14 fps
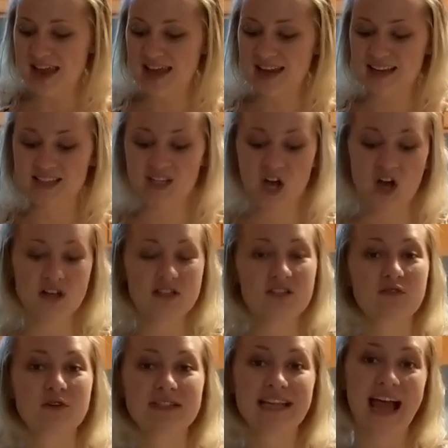and it's called a
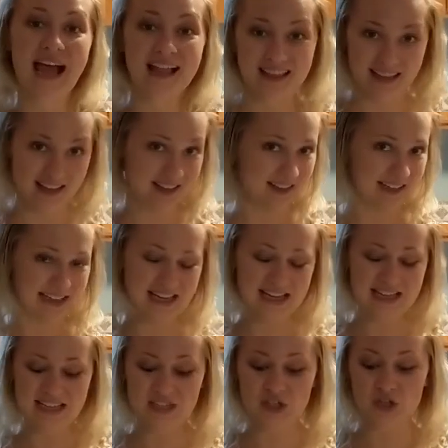Fortalia.
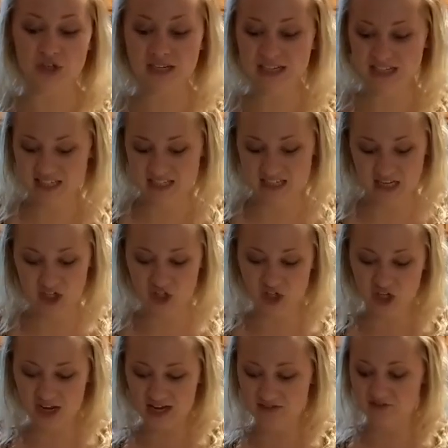It's a Greek dish,
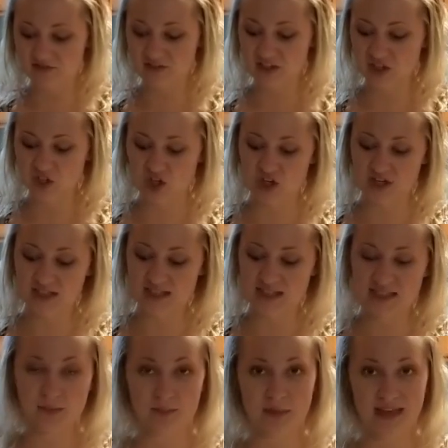and it features
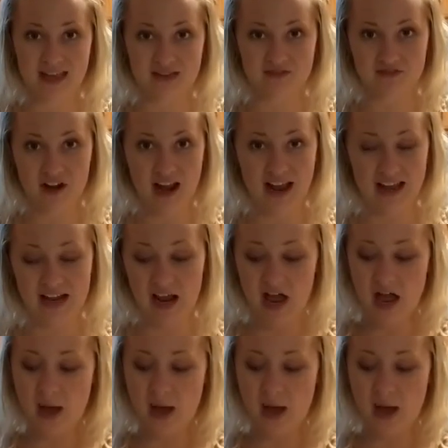some pan-fried